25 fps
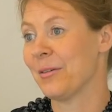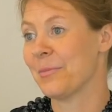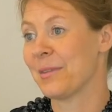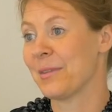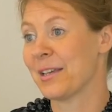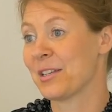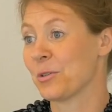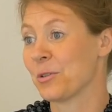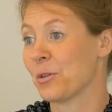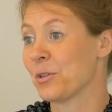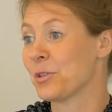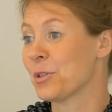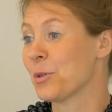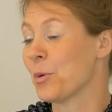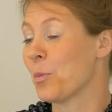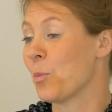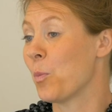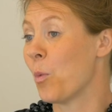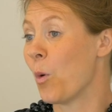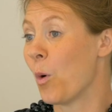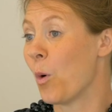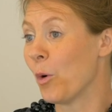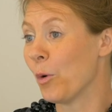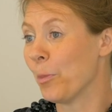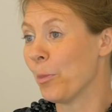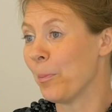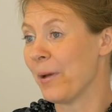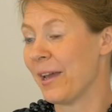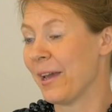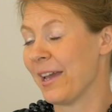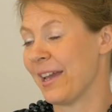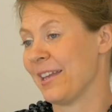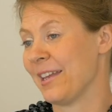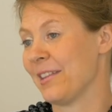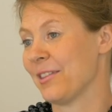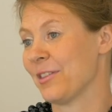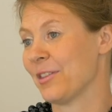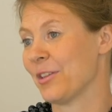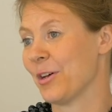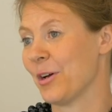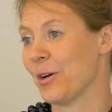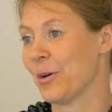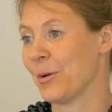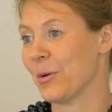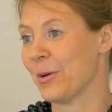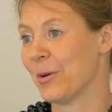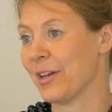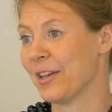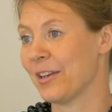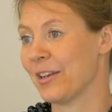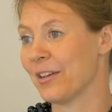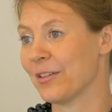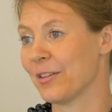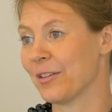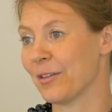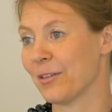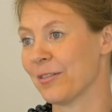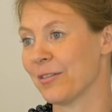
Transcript: There's also wall paint though, and